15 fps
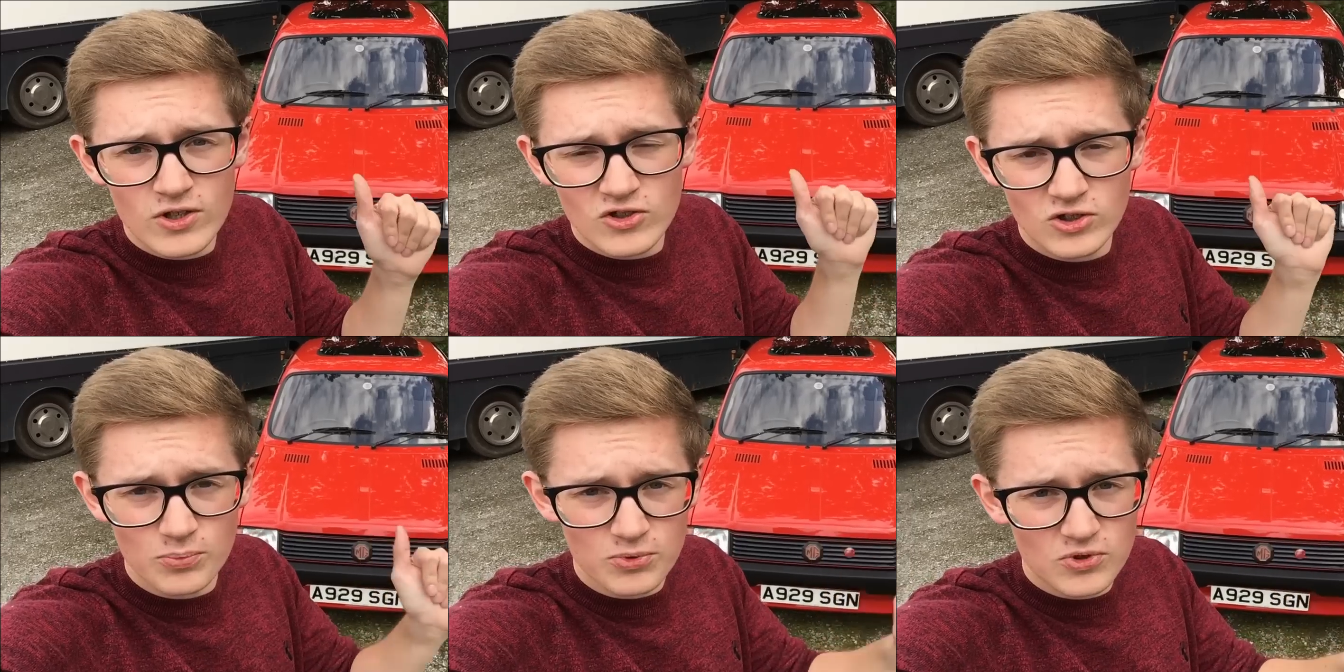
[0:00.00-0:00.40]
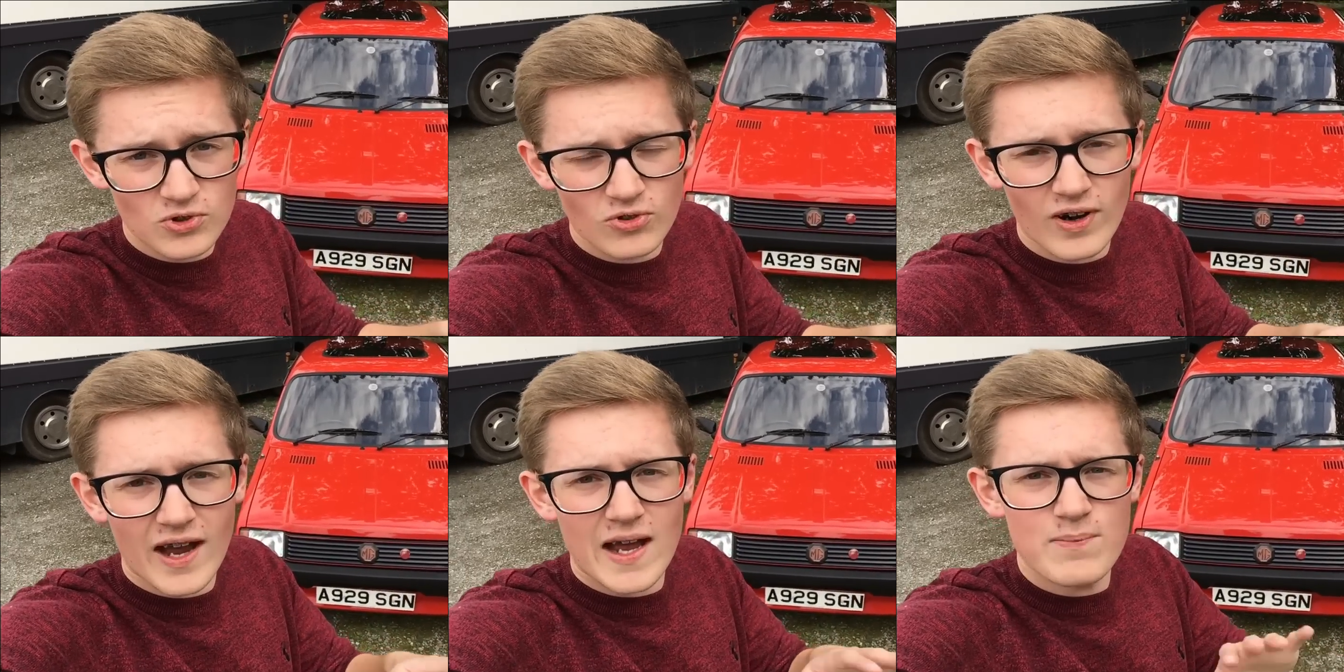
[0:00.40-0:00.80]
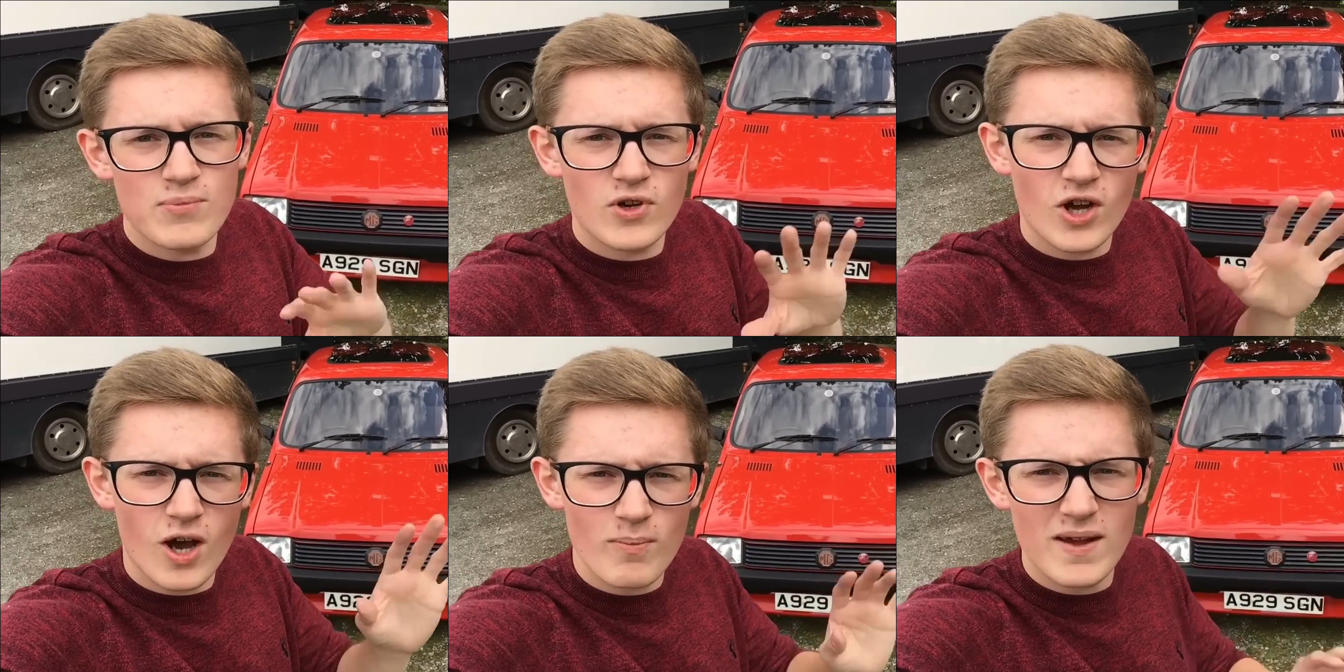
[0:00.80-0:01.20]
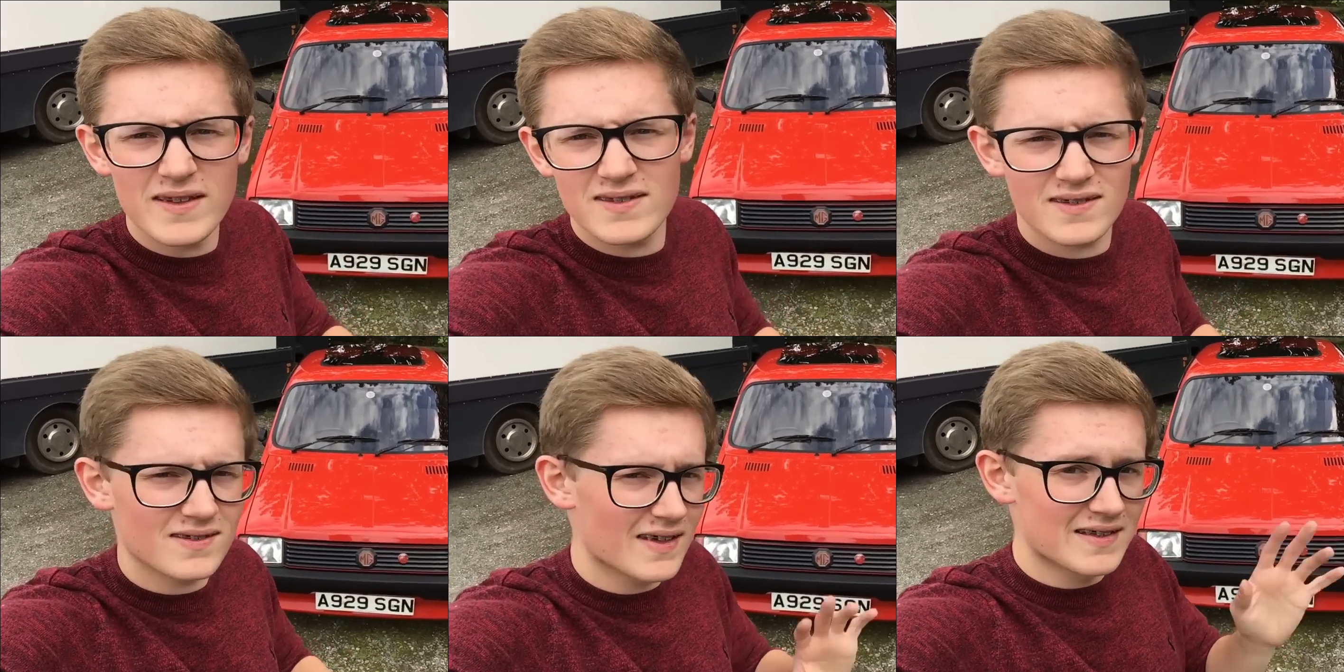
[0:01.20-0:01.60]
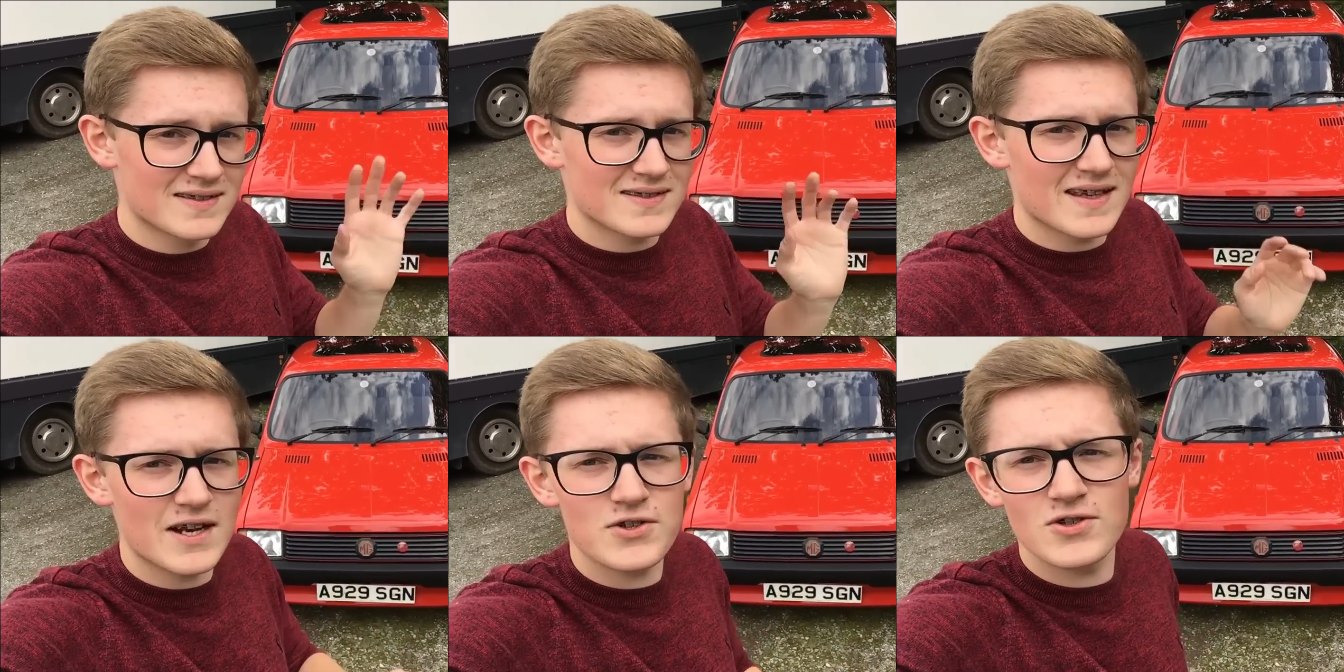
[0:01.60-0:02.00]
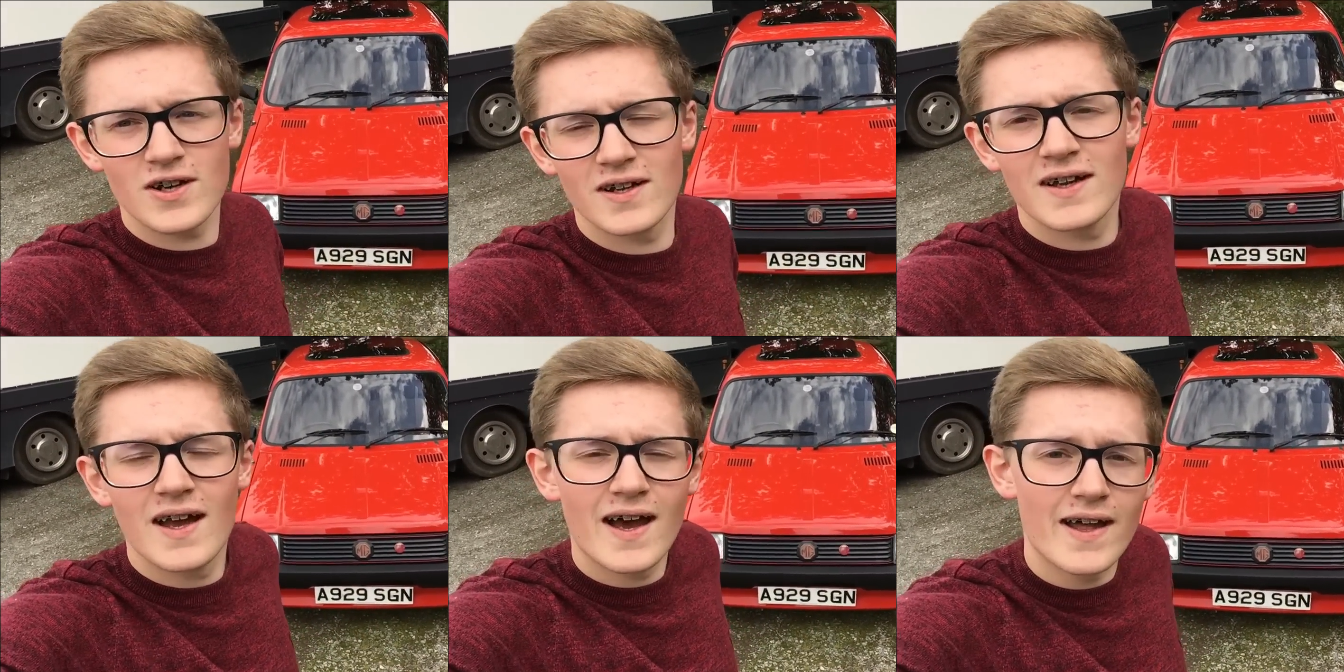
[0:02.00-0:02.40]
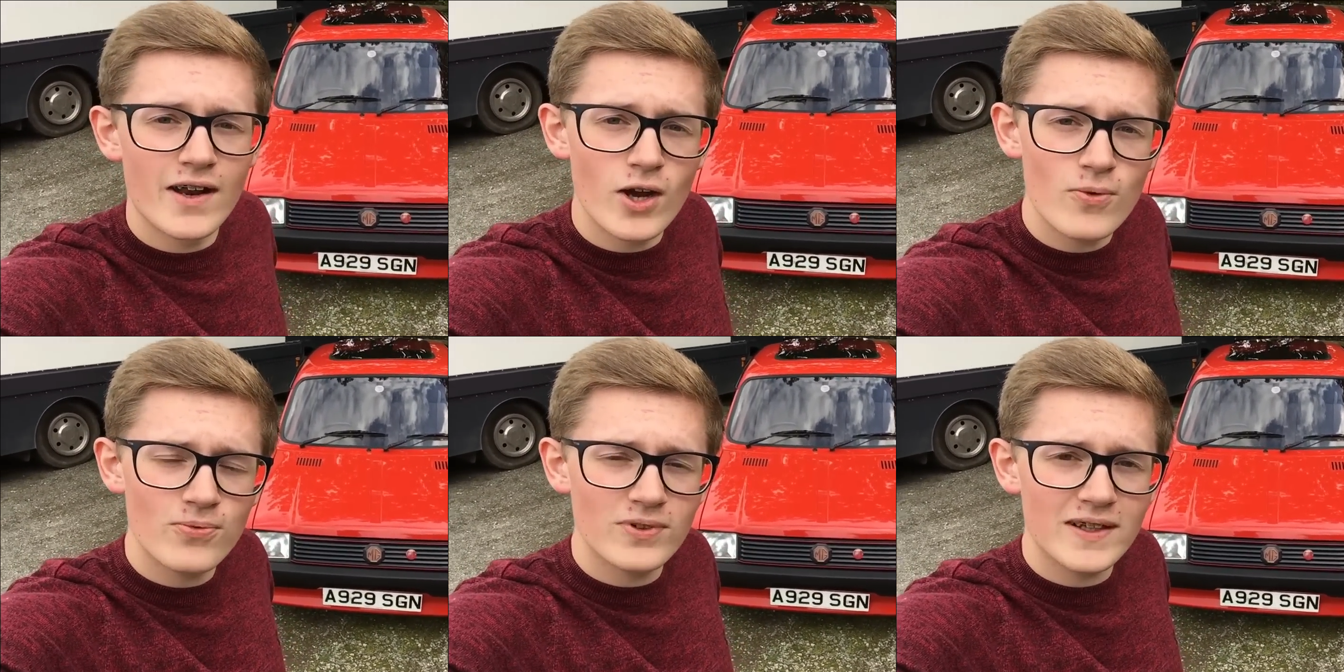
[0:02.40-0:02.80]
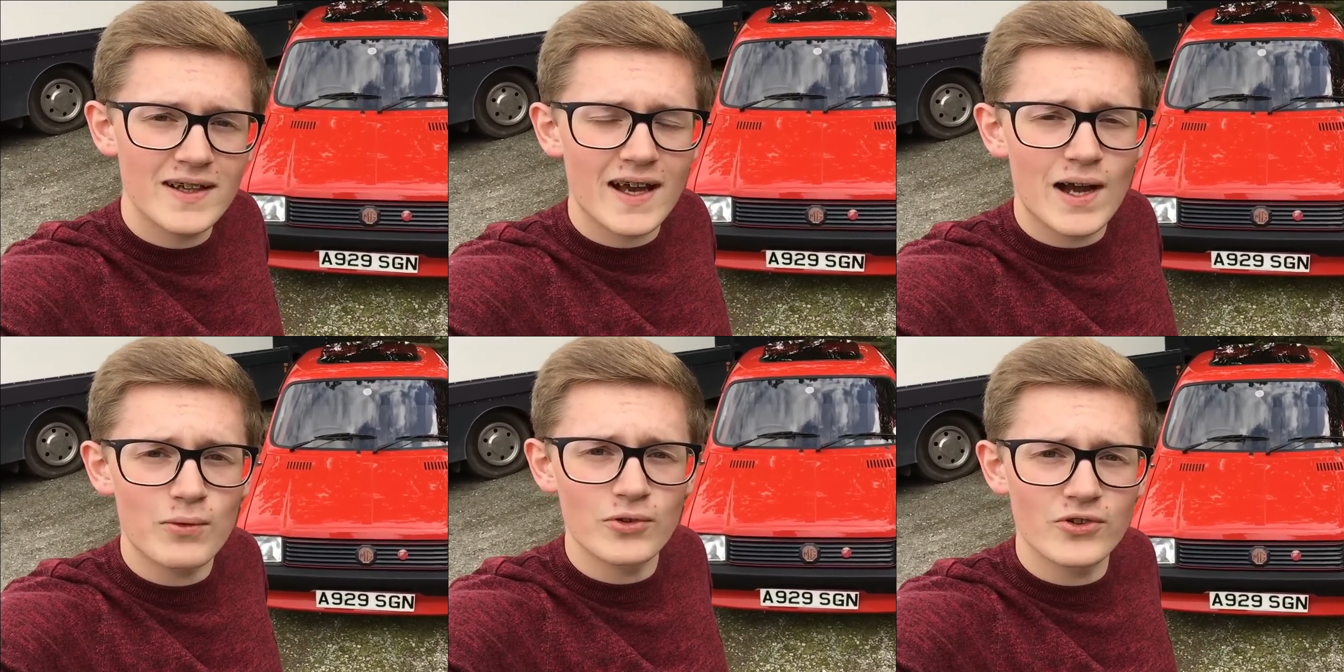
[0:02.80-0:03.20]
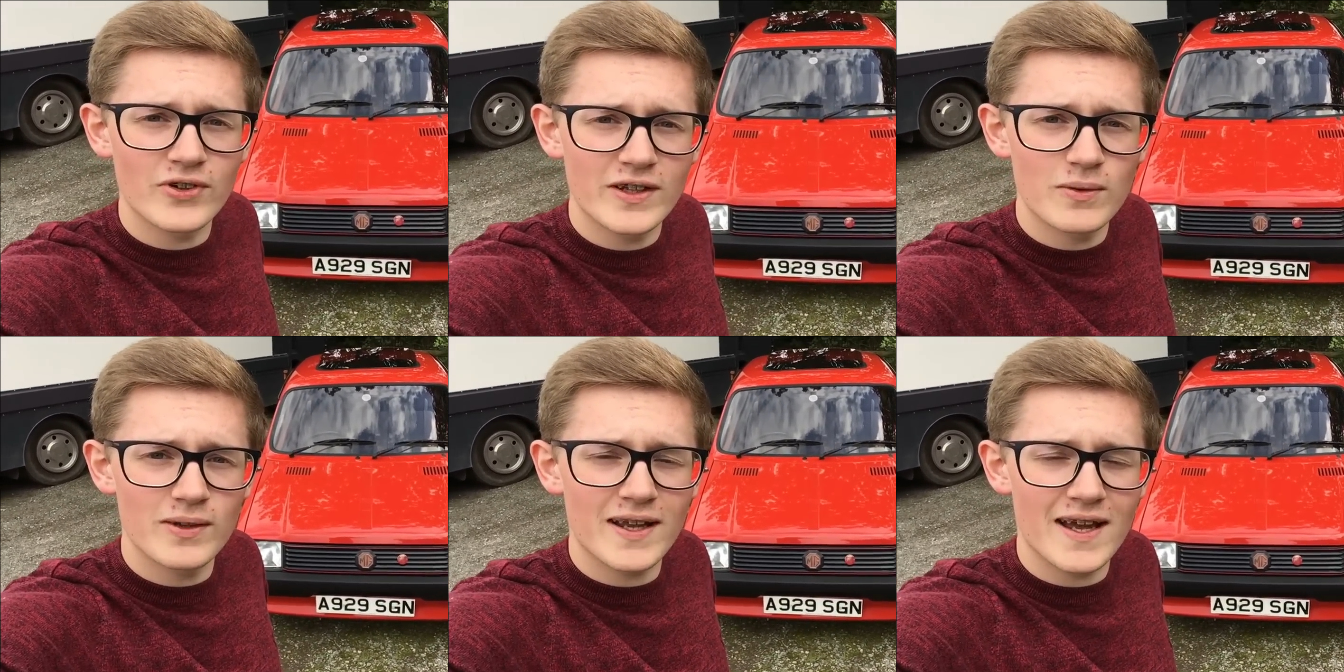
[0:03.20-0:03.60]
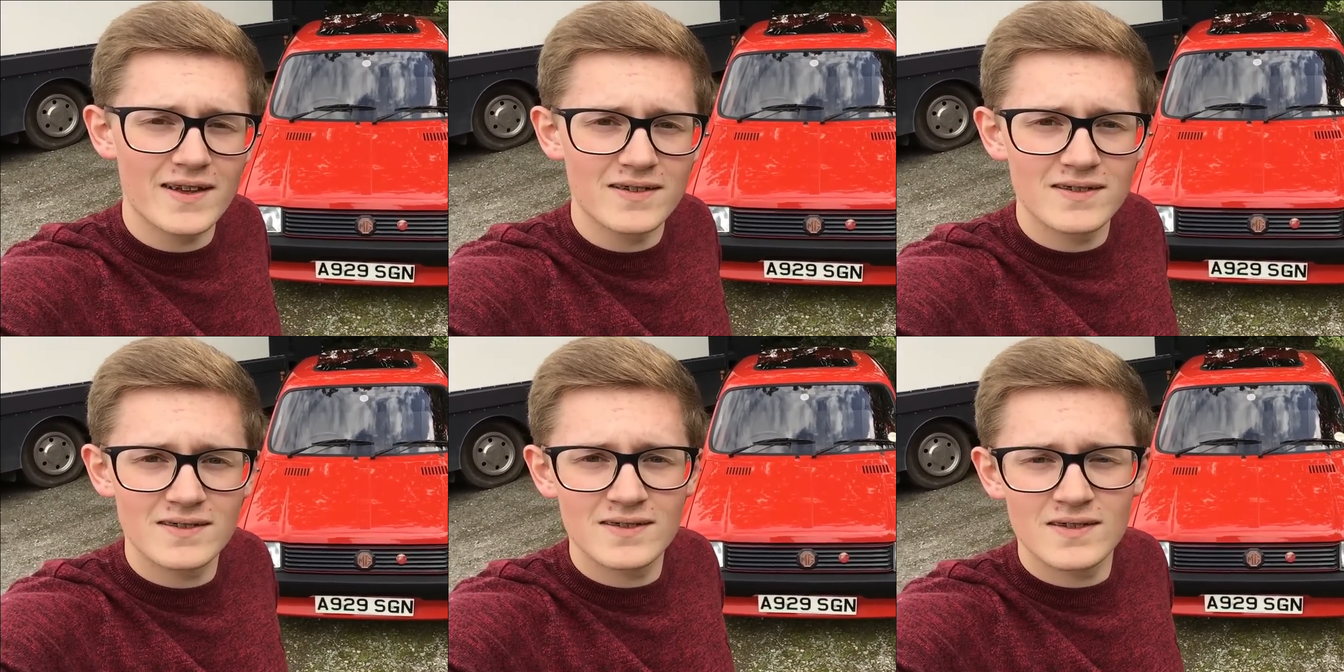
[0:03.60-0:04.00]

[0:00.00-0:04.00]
subscribe, comment, etc. and hopefully I will see you again.